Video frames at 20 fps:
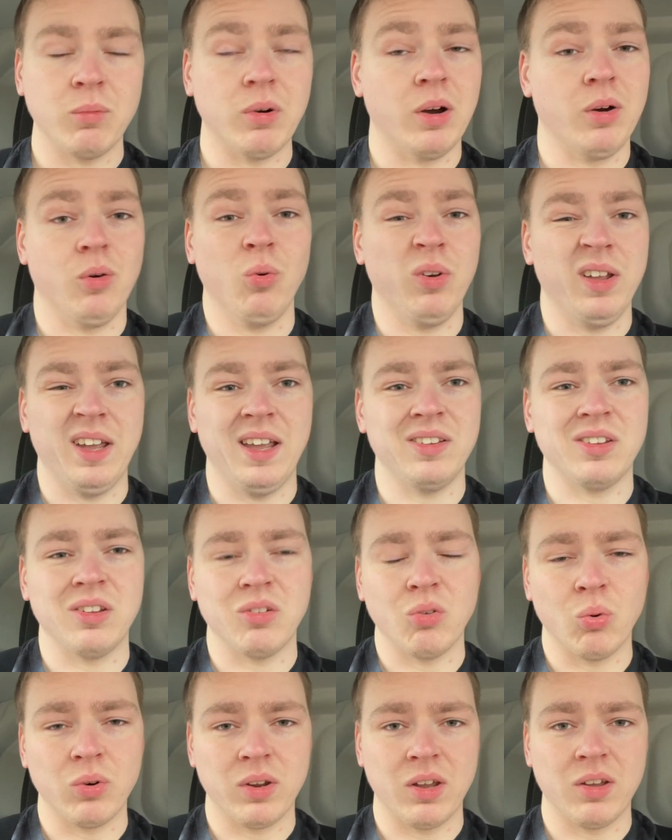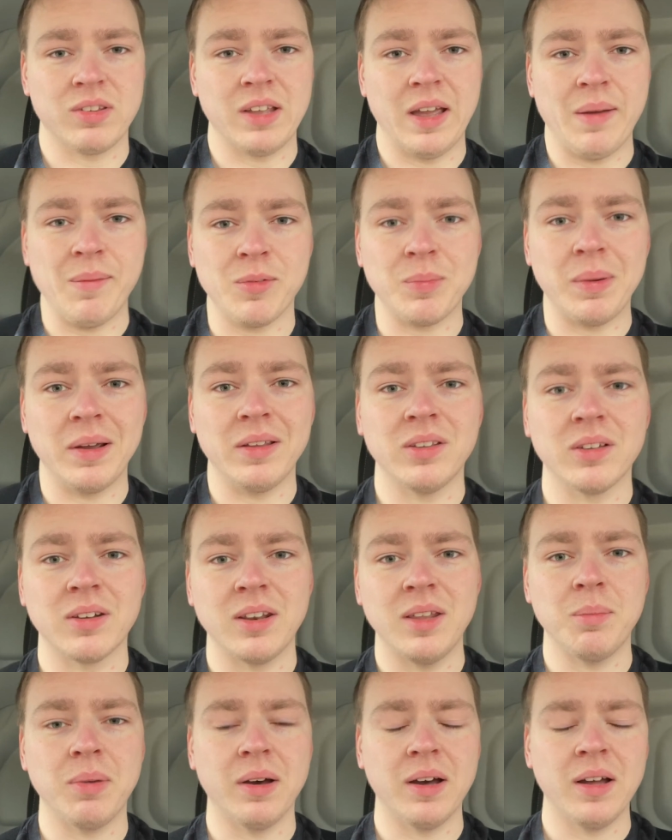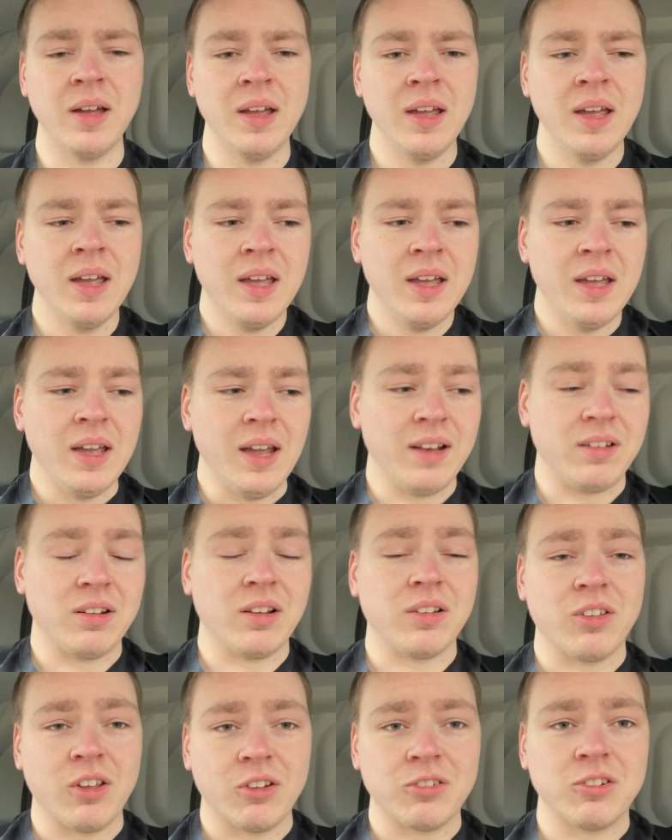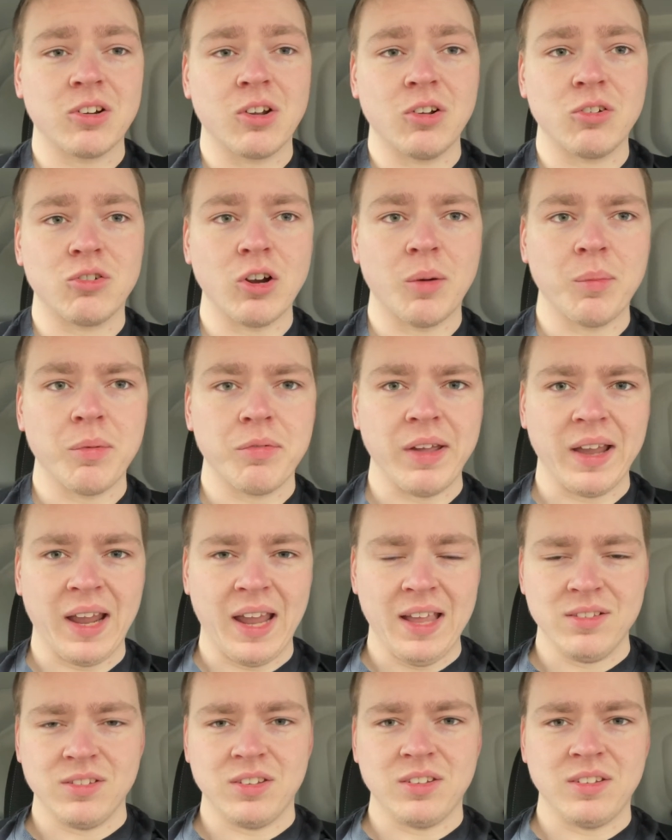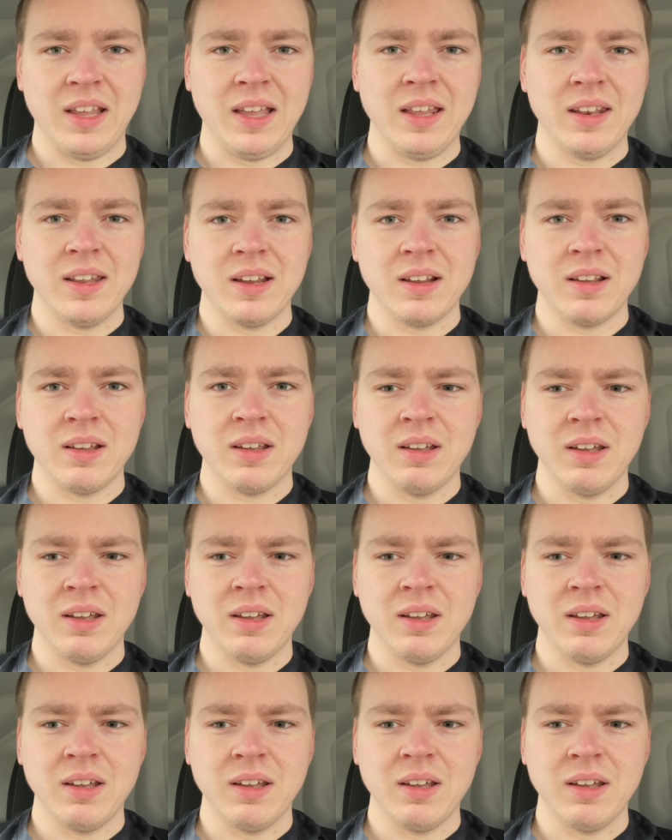all it is audio tapes basically, but it does such a good job of like installing,